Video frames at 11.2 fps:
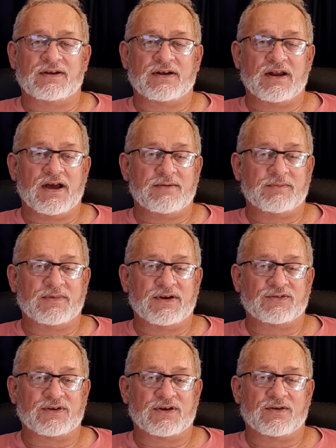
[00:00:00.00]
Climate
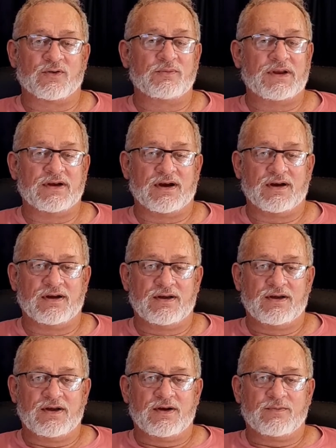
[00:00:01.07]
Minister Romina
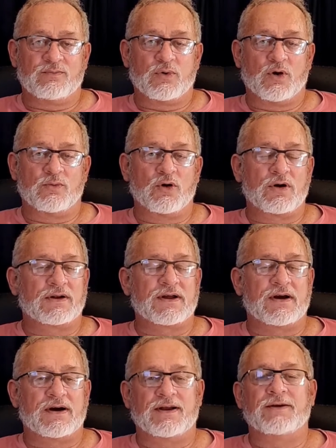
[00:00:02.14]

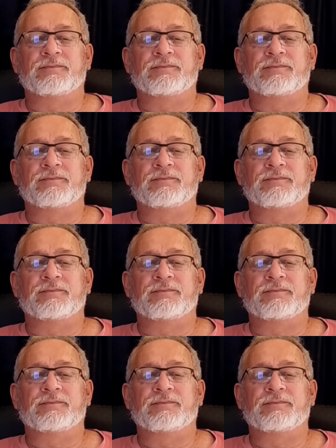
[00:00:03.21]
Pourmokhtari.